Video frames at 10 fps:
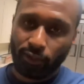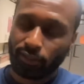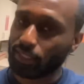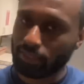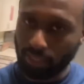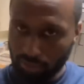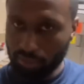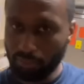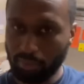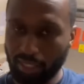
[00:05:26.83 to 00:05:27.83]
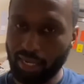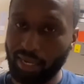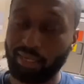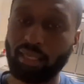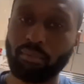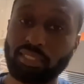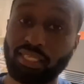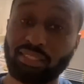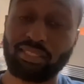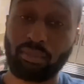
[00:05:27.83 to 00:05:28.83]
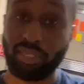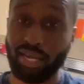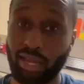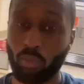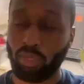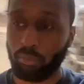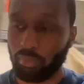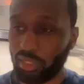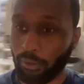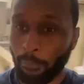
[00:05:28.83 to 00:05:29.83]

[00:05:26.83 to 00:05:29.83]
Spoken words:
That's not the type of guy I am. It's not the type of guy I want to be.